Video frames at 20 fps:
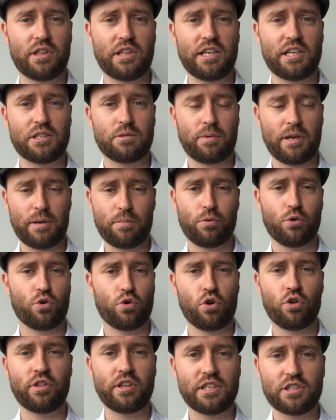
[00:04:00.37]
these people or
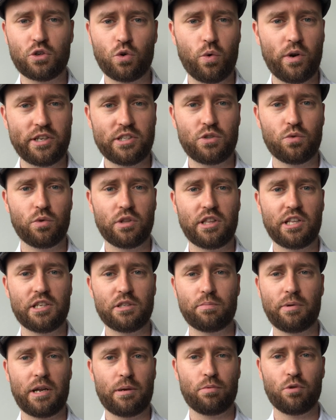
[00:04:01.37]
on this quest with these
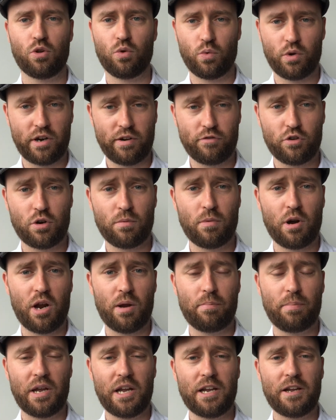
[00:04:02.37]
people or whatever it
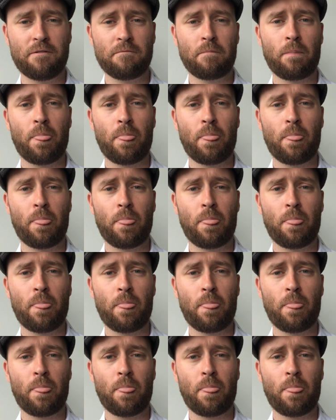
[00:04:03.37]
might be.